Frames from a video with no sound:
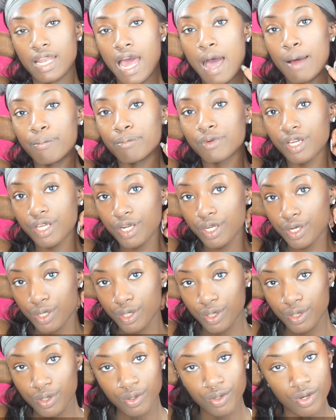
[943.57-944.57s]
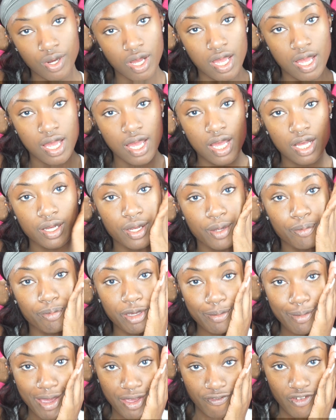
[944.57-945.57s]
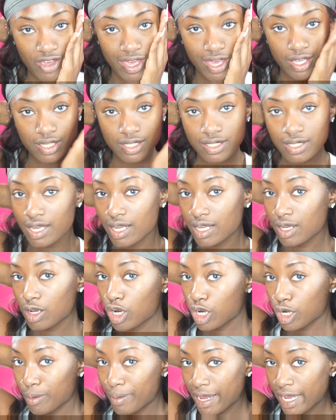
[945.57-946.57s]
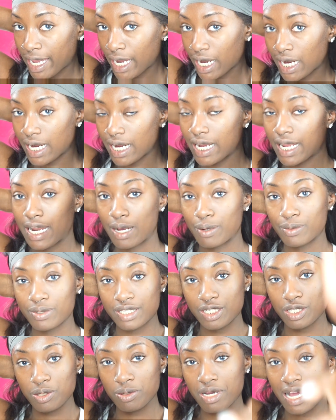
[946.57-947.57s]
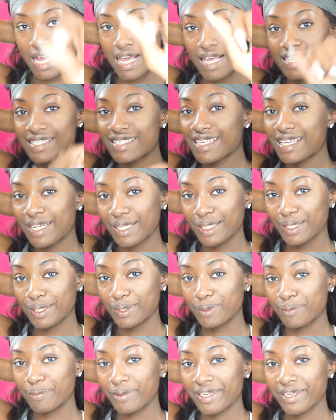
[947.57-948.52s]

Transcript: I'm gonna go beat my face, curl my hair, and I will see you guys in a little